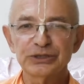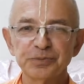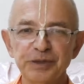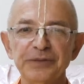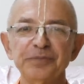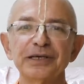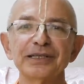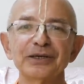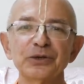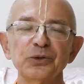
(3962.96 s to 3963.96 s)

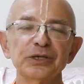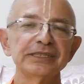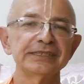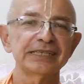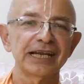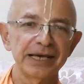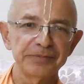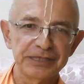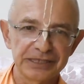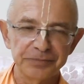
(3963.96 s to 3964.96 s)
people who are
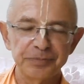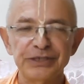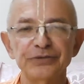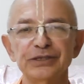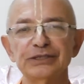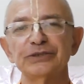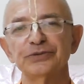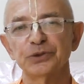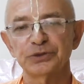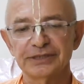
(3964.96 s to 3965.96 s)
described in the previous
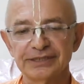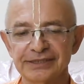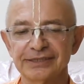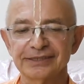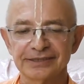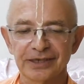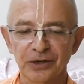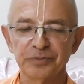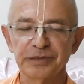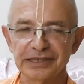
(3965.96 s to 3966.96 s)
verse, this is
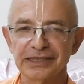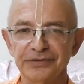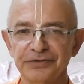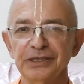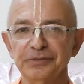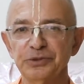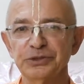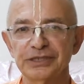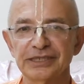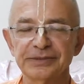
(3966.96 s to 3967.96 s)
how Baladev
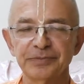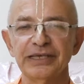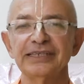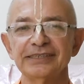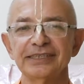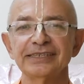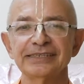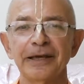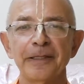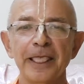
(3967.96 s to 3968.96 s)
Vidyabhushan explains this.
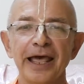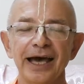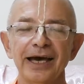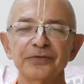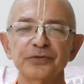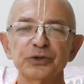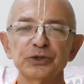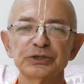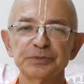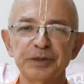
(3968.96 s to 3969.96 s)
For
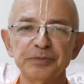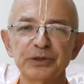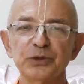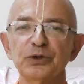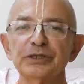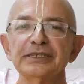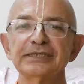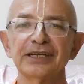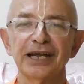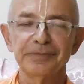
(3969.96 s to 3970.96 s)
those people who are
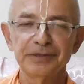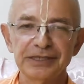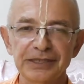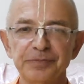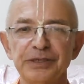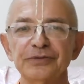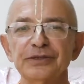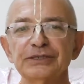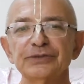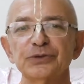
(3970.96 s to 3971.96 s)
described in the
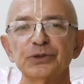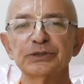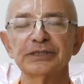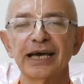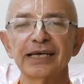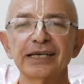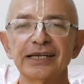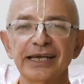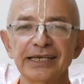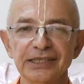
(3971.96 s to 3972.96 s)
previous verse, I
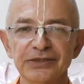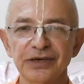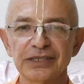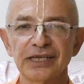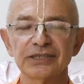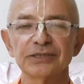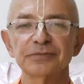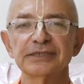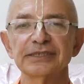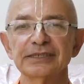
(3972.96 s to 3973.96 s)
created
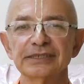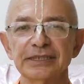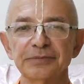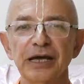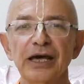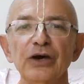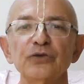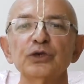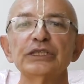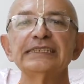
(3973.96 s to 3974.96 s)
Varnashama system.
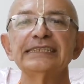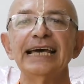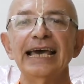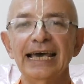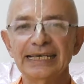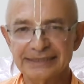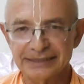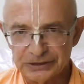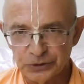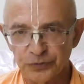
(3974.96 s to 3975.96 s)
What is the
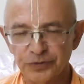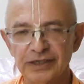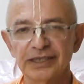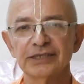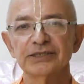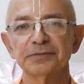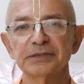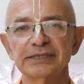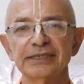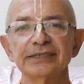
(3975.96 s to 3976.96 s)
essence of Varnashama
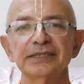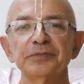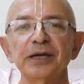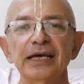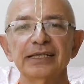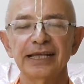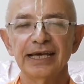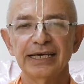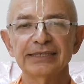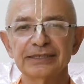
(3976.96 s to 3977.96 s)
system?
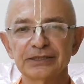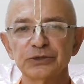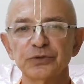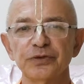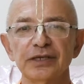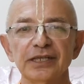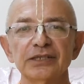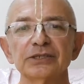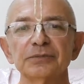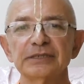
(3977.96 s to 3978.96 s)
The essence of
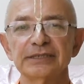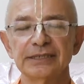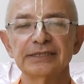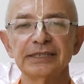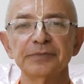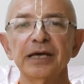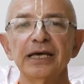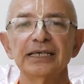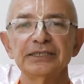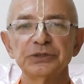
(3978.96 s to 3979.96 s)
Varnashama system
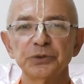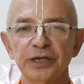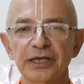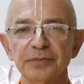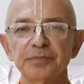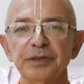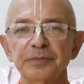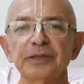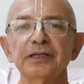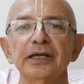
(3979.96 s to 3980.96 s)
is to help
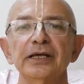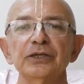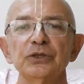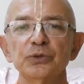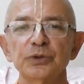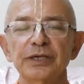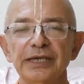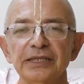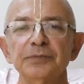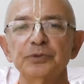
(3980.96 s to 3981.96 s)
people to
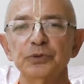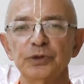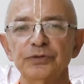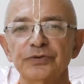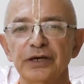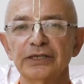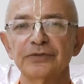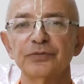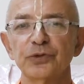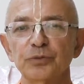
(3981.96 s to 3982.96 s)
get purified
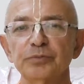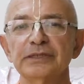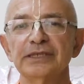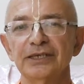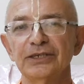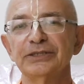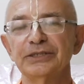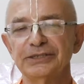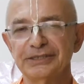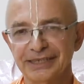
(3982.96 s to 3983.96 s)
from material
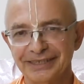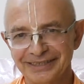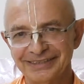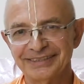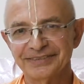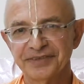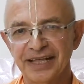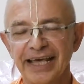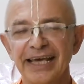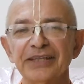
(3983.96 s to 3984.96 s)
desires.
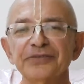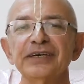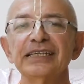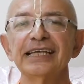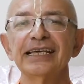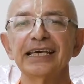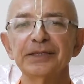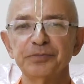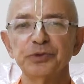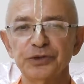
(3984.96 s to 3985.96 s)
And when they
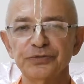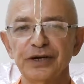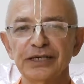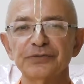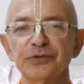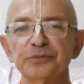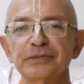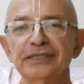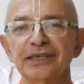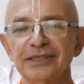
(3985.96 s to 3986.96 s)
get purified from
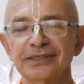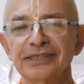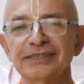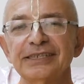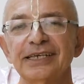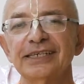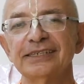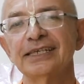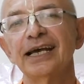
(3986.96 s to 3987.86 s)
material desires,